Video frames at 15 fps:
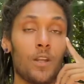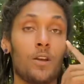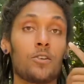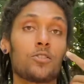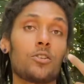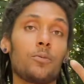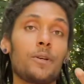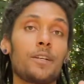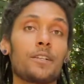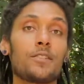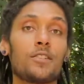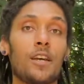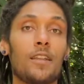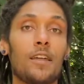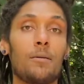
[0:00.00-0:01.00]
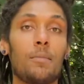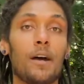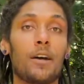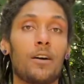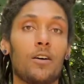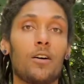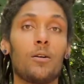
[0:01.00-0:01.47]
So we can say that my
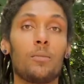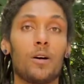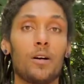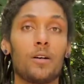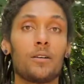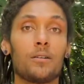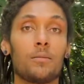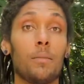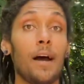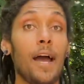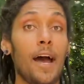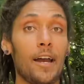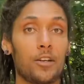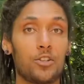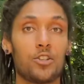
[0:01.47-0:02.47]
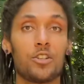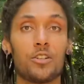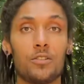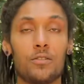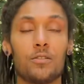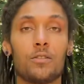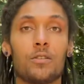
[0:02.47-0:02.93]
karma, my
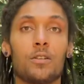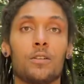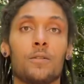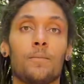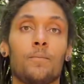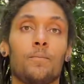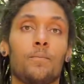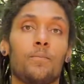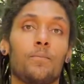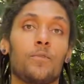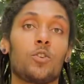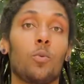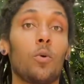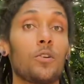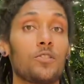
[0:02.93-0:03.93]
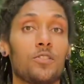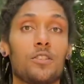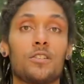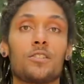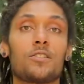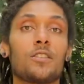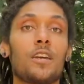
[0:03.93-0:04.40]
action towards
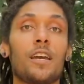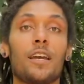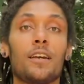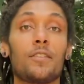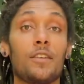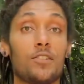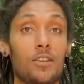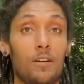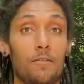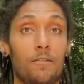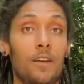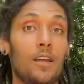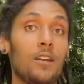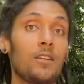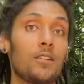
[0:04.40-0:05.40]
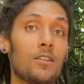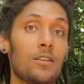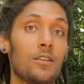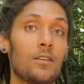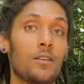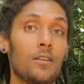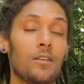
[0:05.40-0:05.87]
this thing, this event
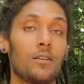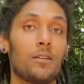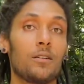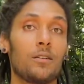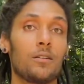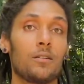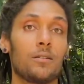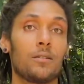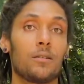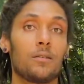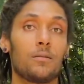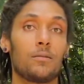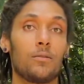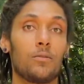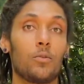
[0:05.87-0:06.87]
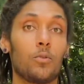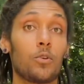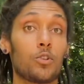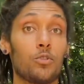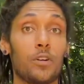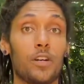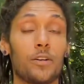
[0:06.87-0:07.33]
or
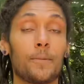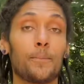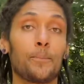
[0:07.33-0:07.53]
trigger,